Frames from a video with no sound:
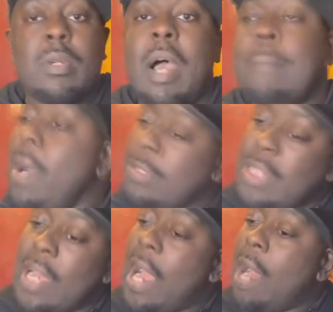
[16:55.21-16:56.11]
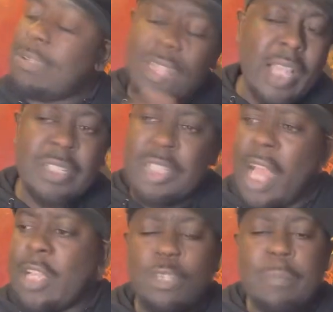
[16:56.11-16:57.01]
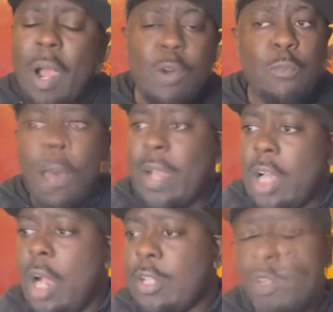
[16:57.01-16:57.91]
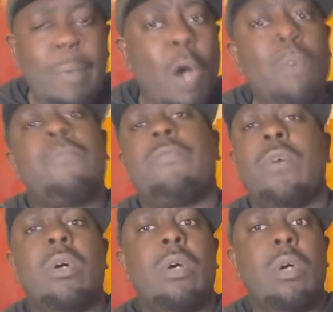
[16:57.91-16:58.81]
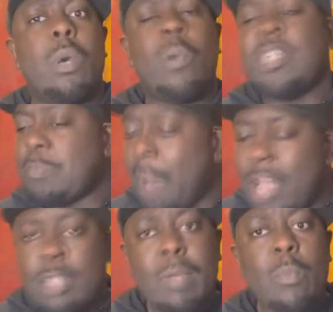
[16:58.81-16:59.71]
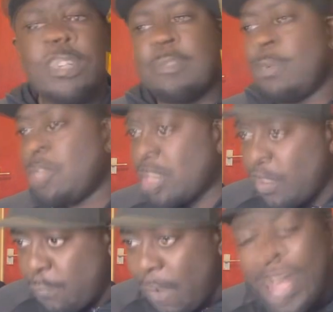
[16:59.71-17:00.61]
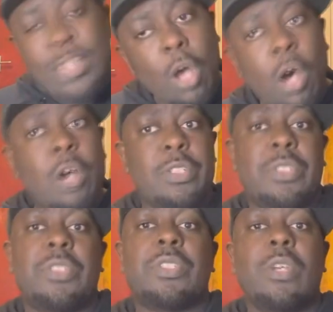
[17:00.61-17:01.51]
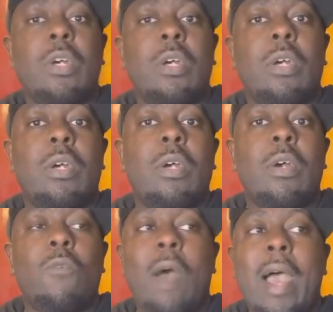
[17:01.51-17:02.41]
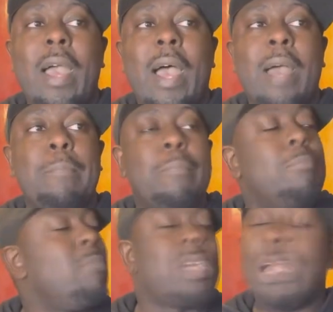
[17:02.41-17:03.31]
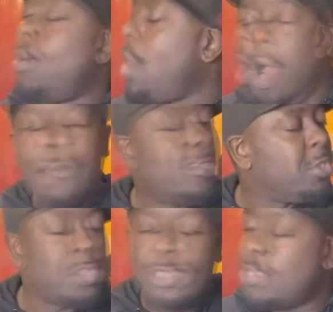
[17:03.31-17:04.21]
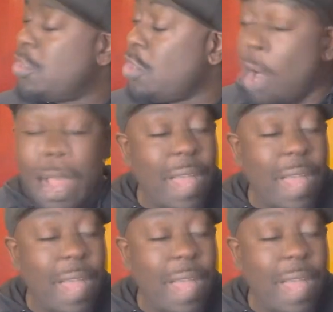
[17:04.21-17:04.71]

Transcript: And Miles is like, I can do both. Why can't I do both? We're Spider-Man. We're supposed to defy the odds. Right? And Miguel O'Hara is just not